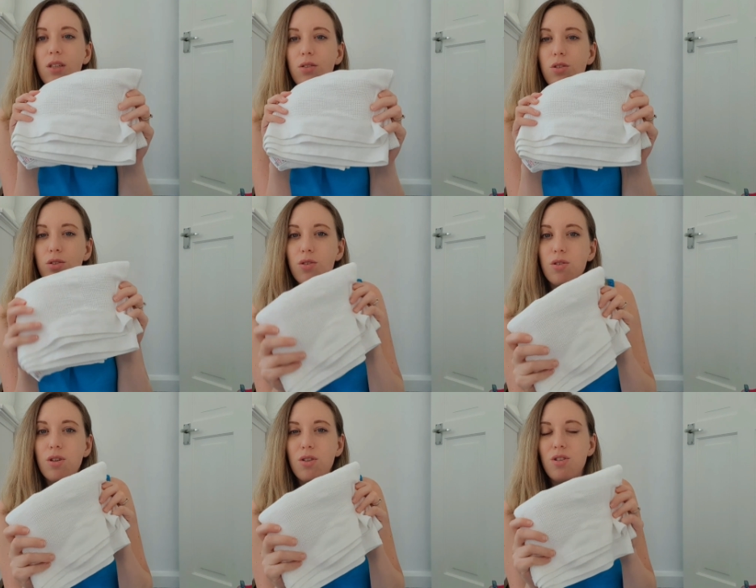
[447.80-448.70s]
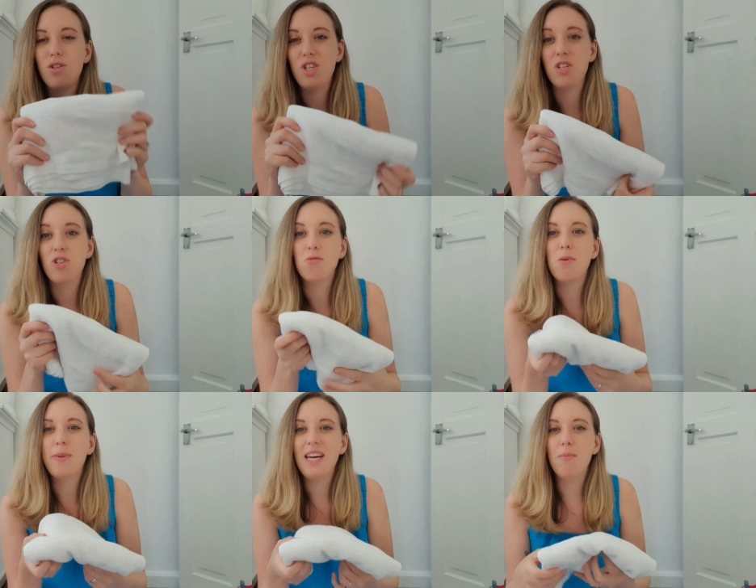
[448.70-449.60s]
just because she's a summer
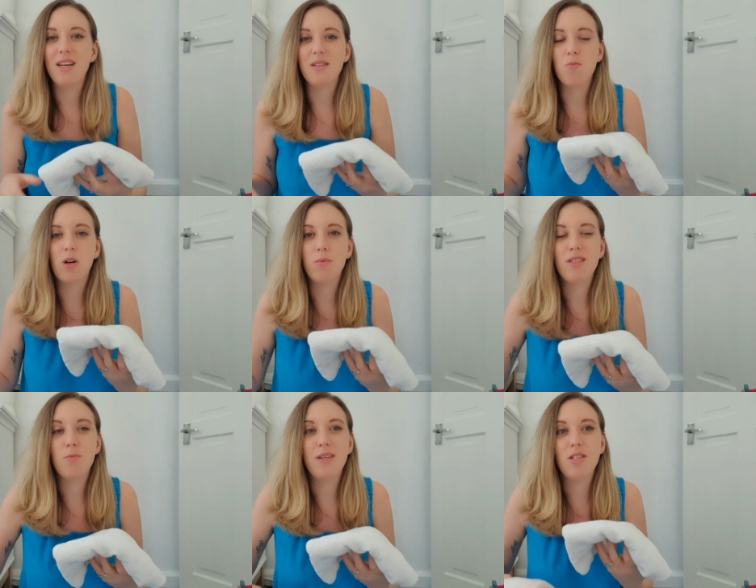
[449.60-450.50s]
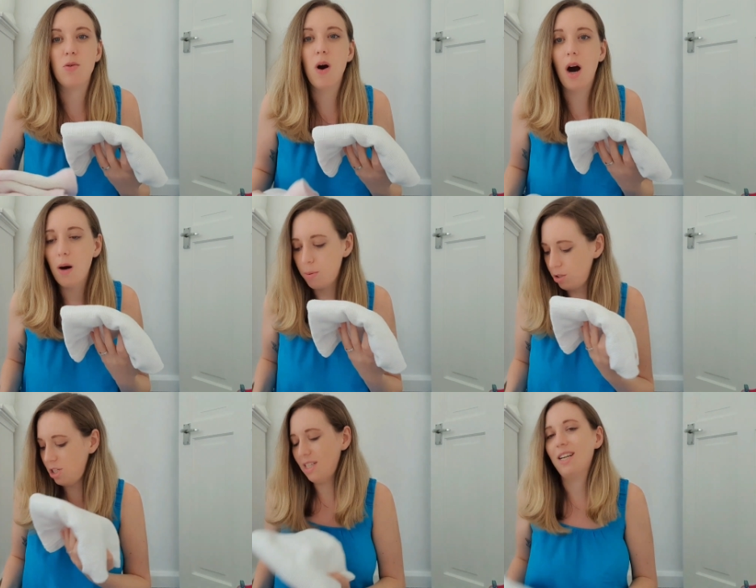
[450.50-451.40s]
baby, I didn't want her to be too hot, but
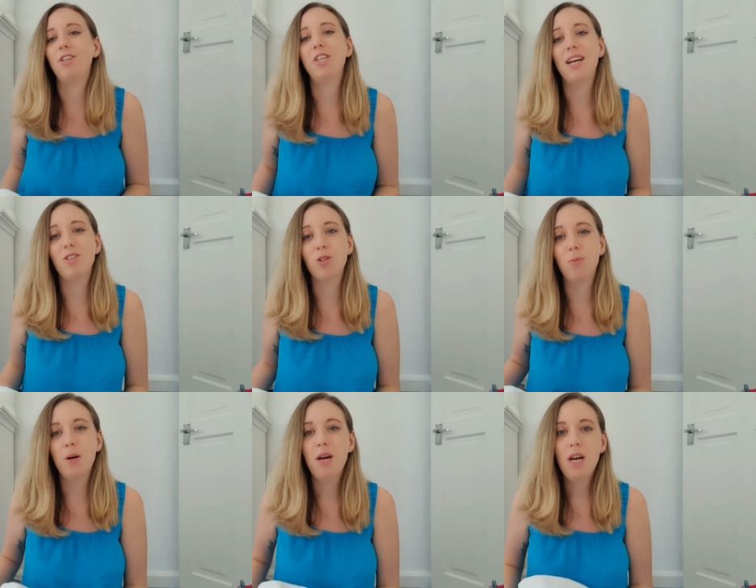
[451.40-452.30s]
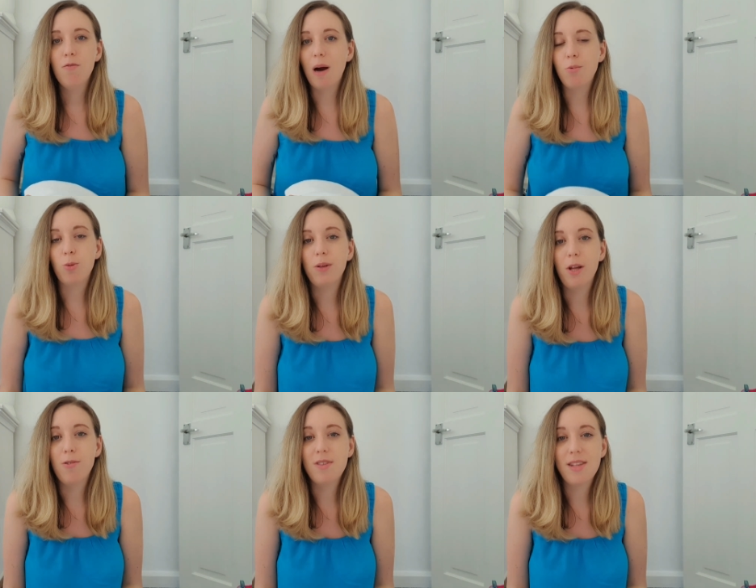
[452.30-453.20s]
she did actually end up wrapped up in
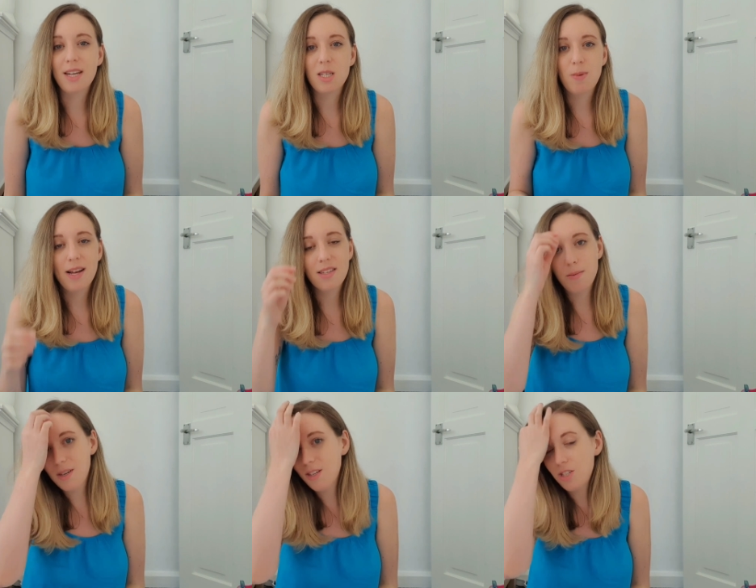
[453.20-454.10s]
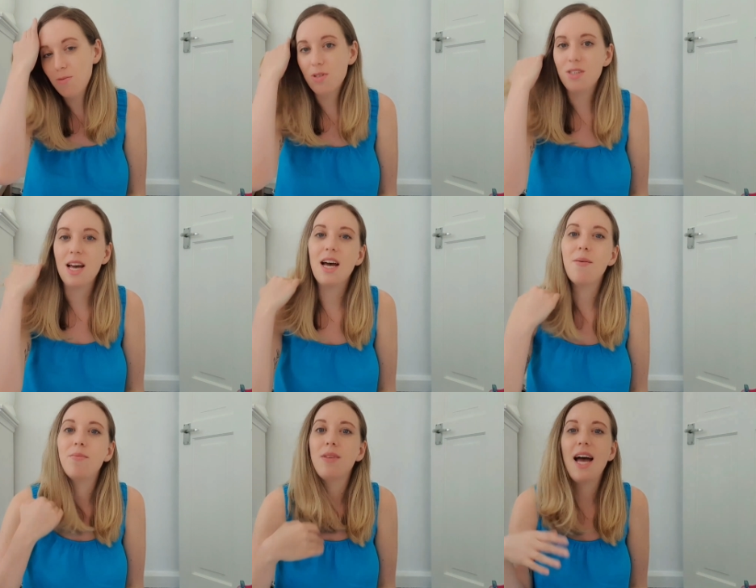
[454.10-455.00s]
loads of things, bless her, because she was
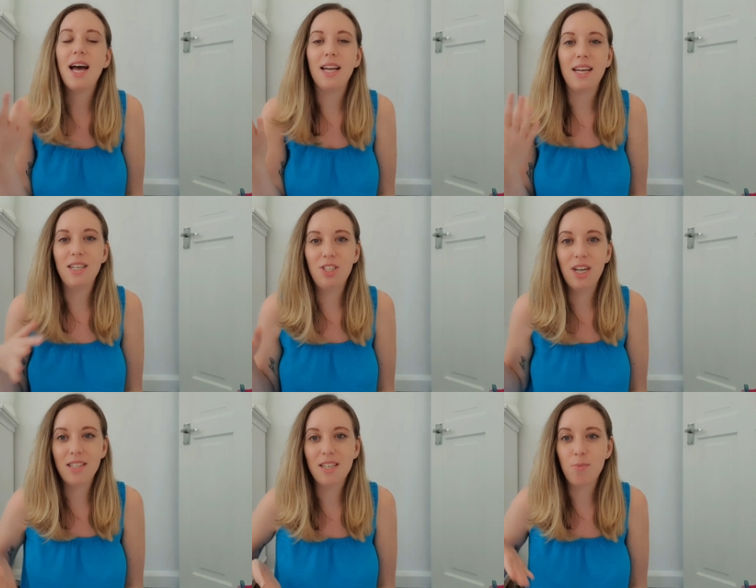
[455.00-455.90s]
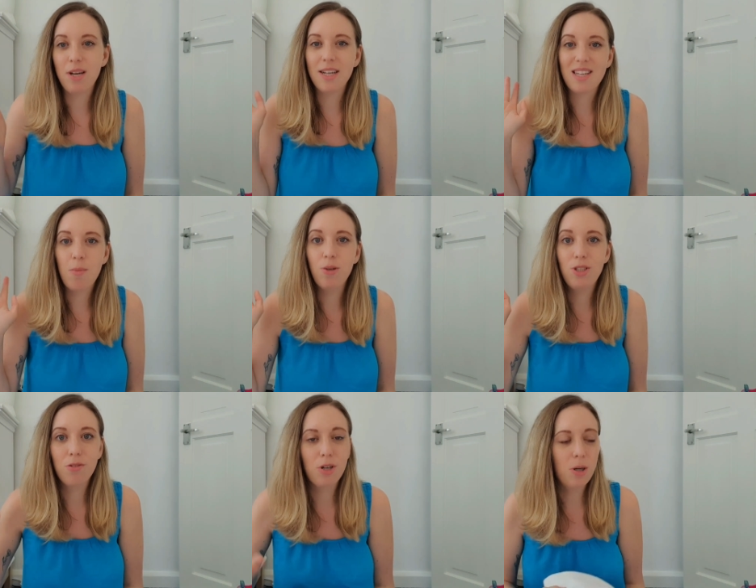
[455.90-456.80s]
early and she had to bring her
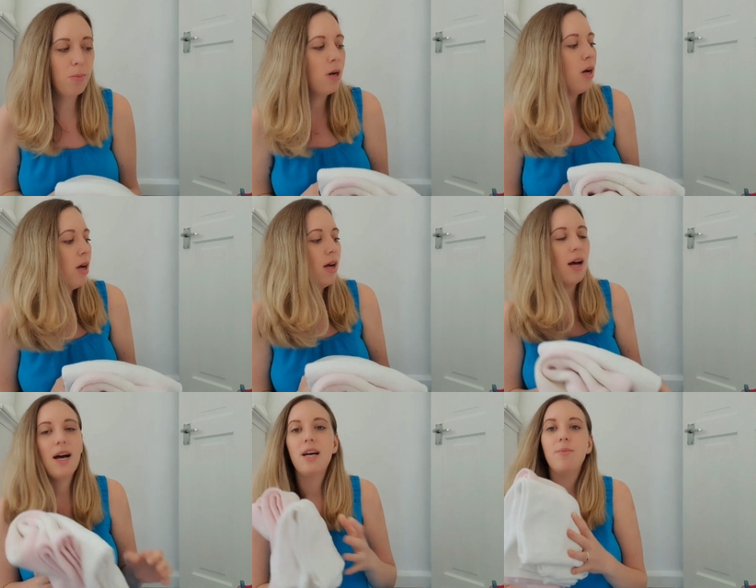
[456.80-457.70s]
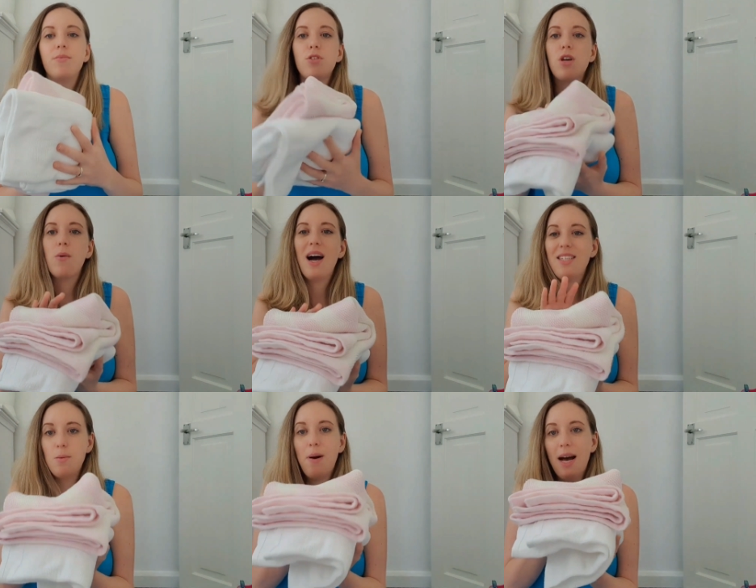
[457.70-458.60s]
temperature up. So I
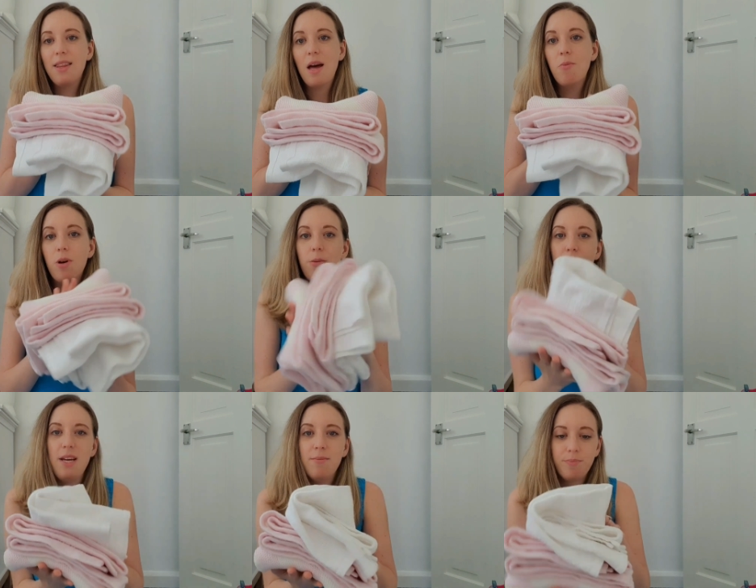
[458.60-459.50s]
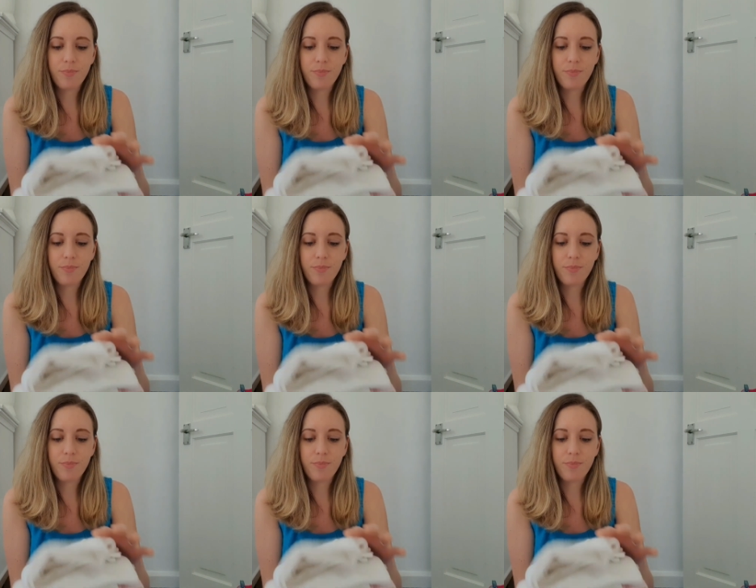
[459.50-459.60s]
did pack them with me.